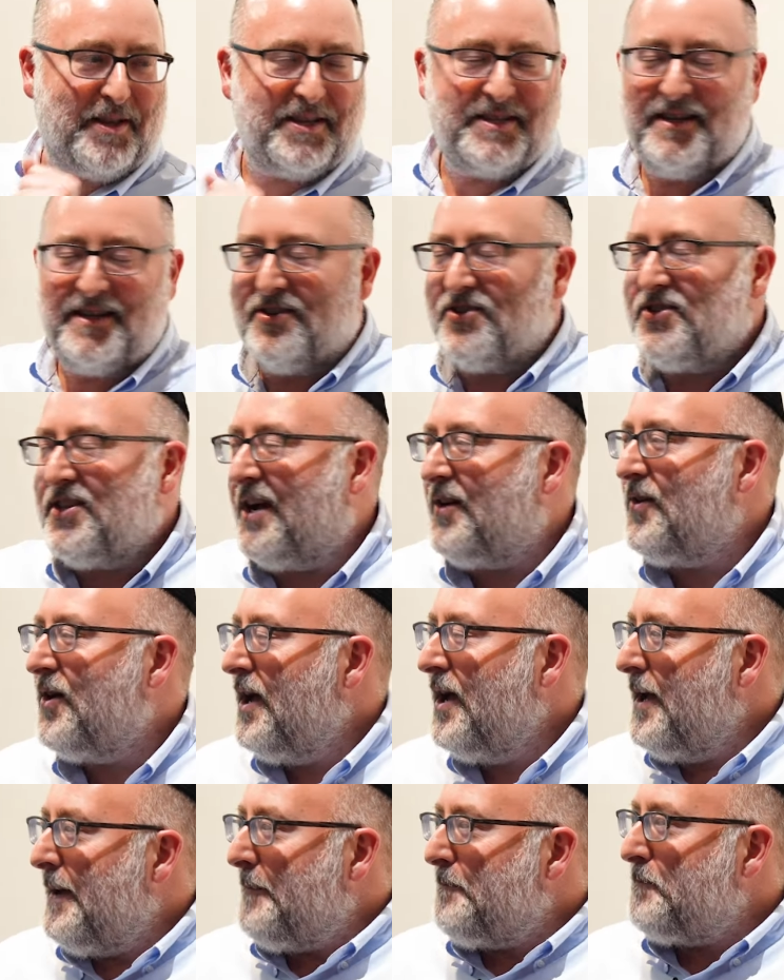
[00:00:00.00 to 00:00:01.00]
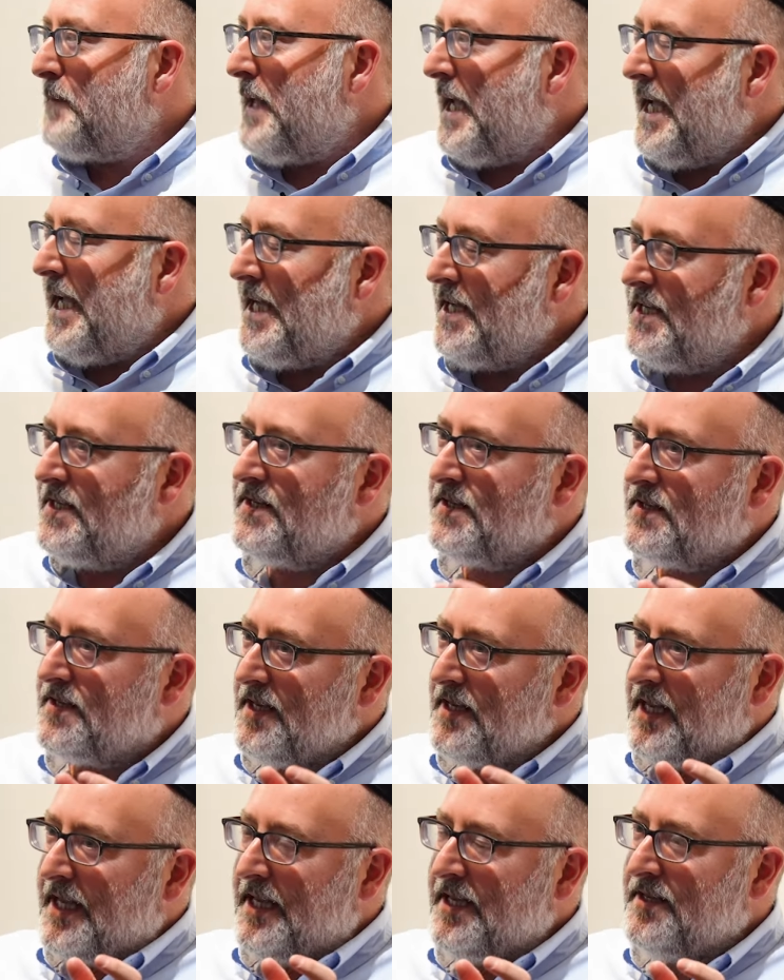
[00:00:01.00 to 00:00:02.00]
plus years now, is
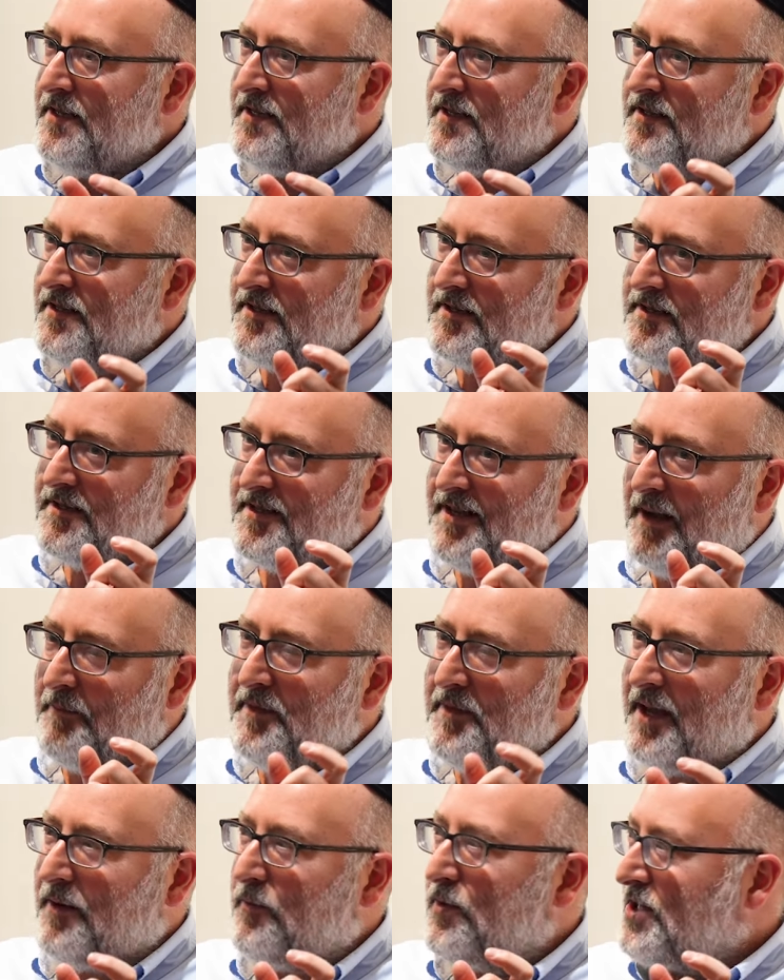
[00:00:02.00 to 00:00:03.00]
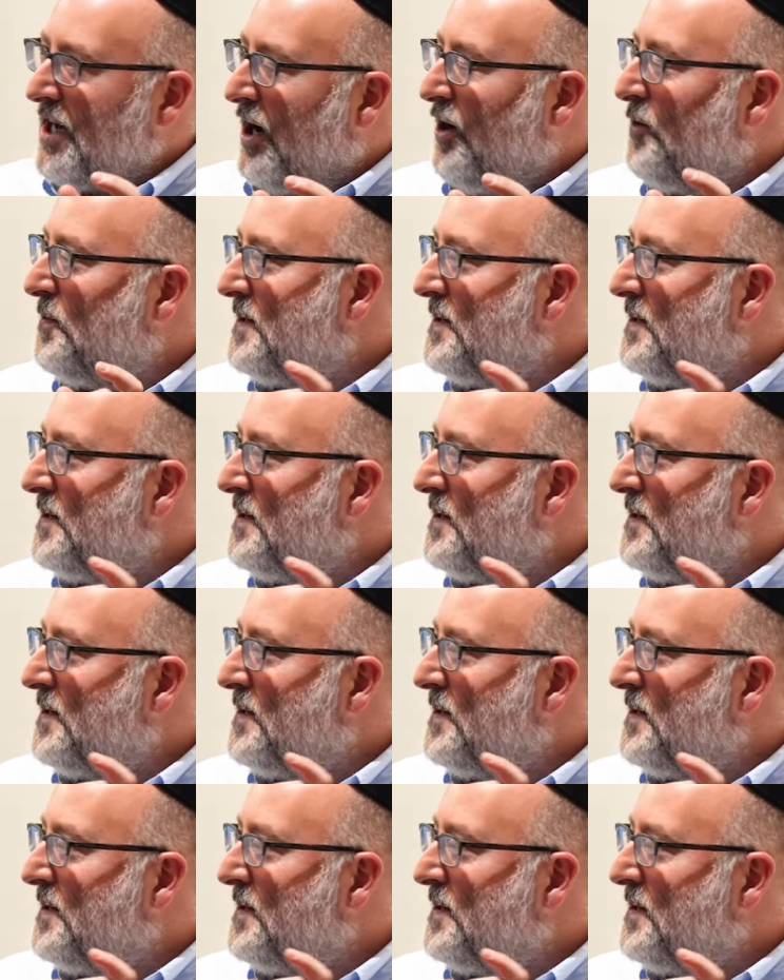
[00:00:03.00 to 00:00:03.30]
is something which I